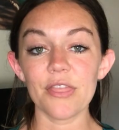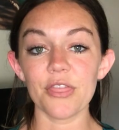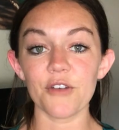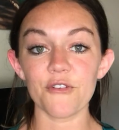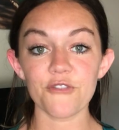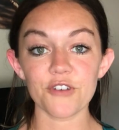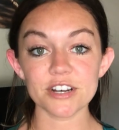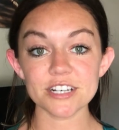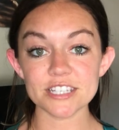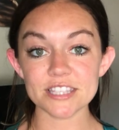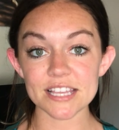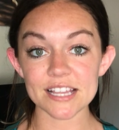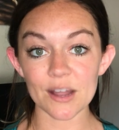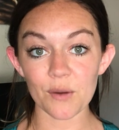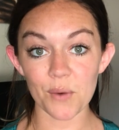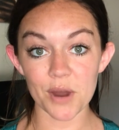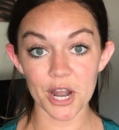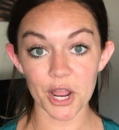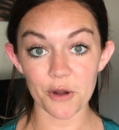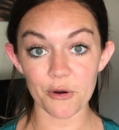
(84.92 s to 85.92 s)
the first thing I
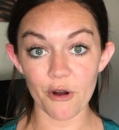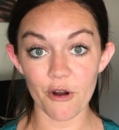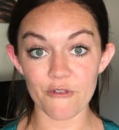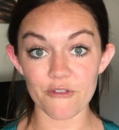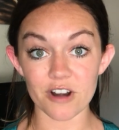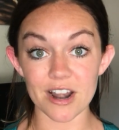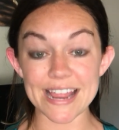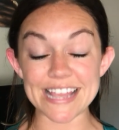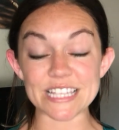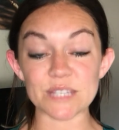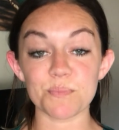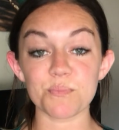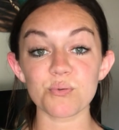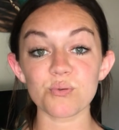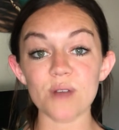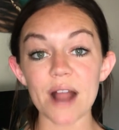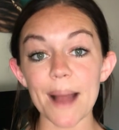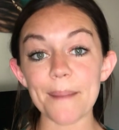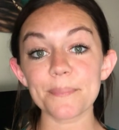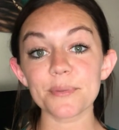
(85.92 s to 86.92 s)
want to go over is
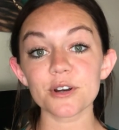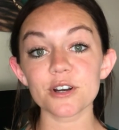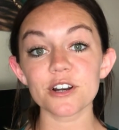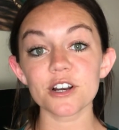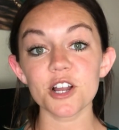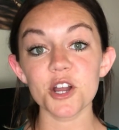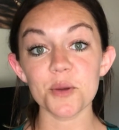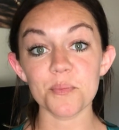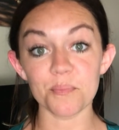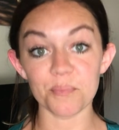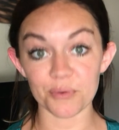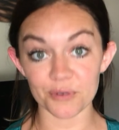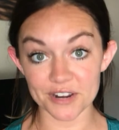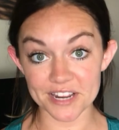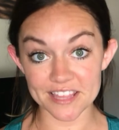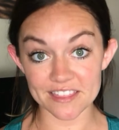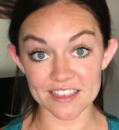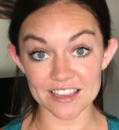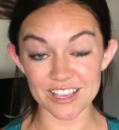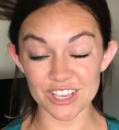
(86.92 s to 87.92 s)
proper
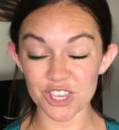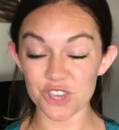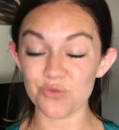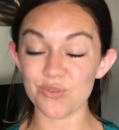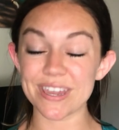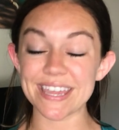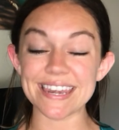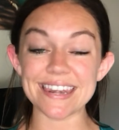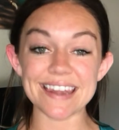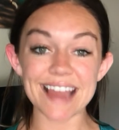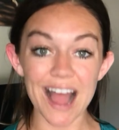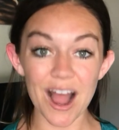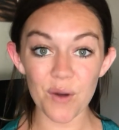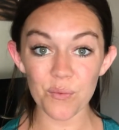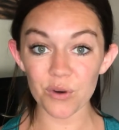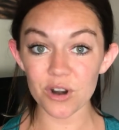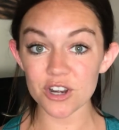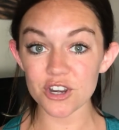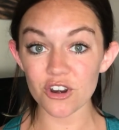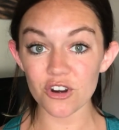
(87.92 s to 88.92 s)
breathing. You cannot
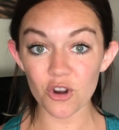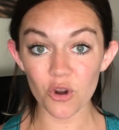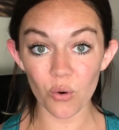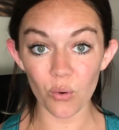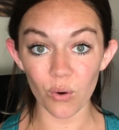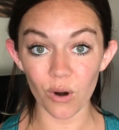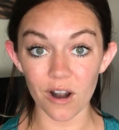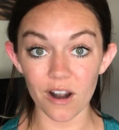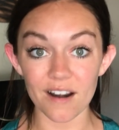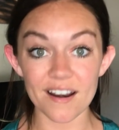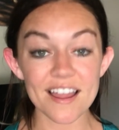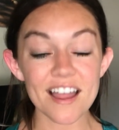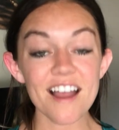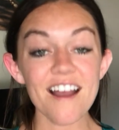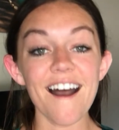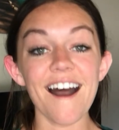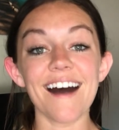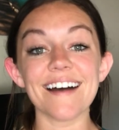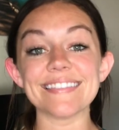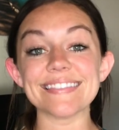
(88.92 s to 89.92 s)
work your core
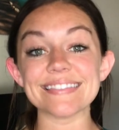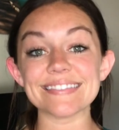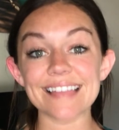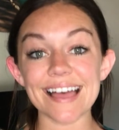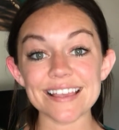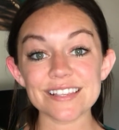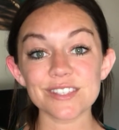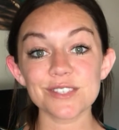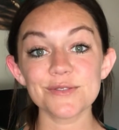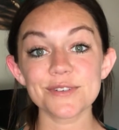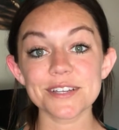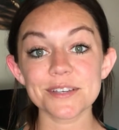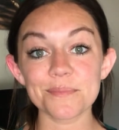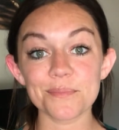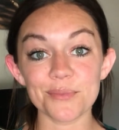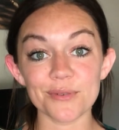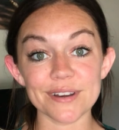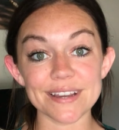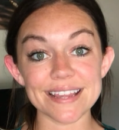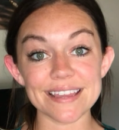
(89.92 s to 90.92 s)
unless you can
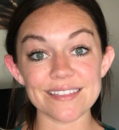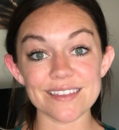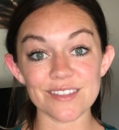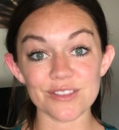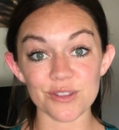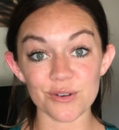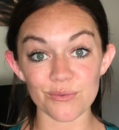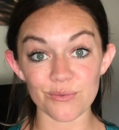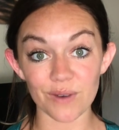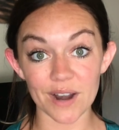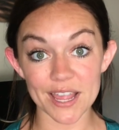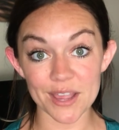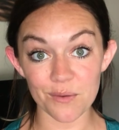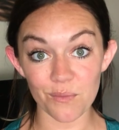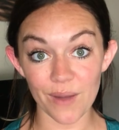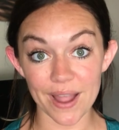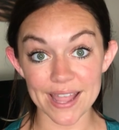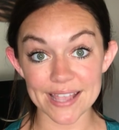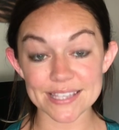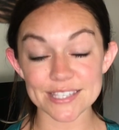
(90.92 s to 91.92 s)
breathe the right
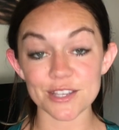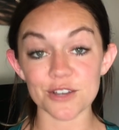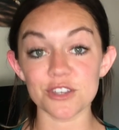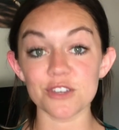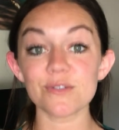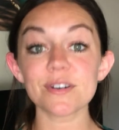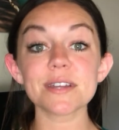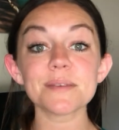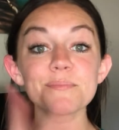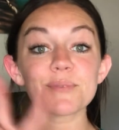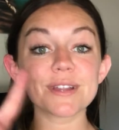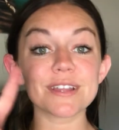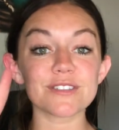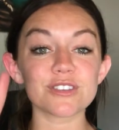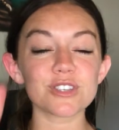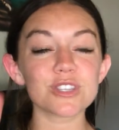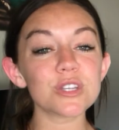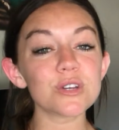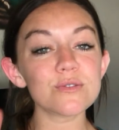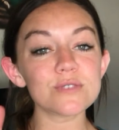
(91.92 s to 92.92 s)
way. So you can breathe
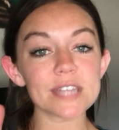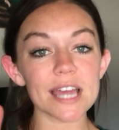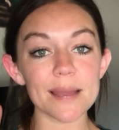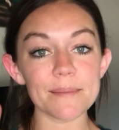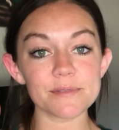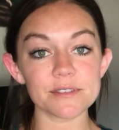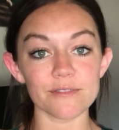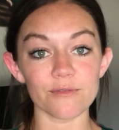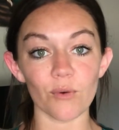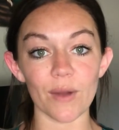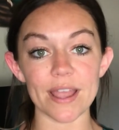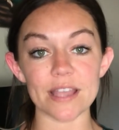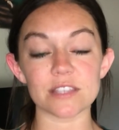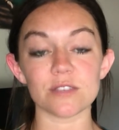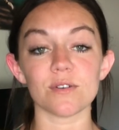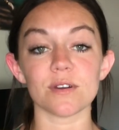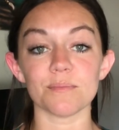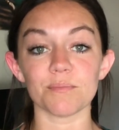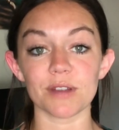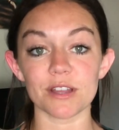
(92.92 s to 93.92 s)
two types of ways.
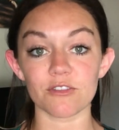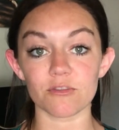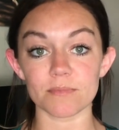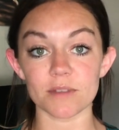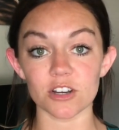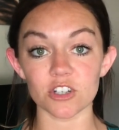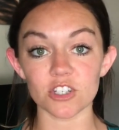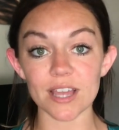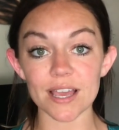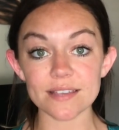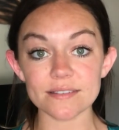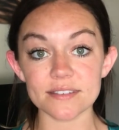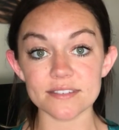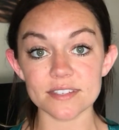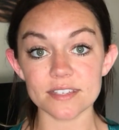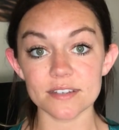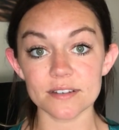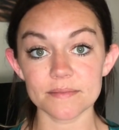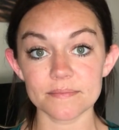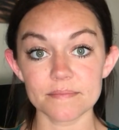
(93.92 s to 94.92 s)
You can breathe from your
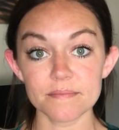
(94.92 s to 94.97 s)
chest,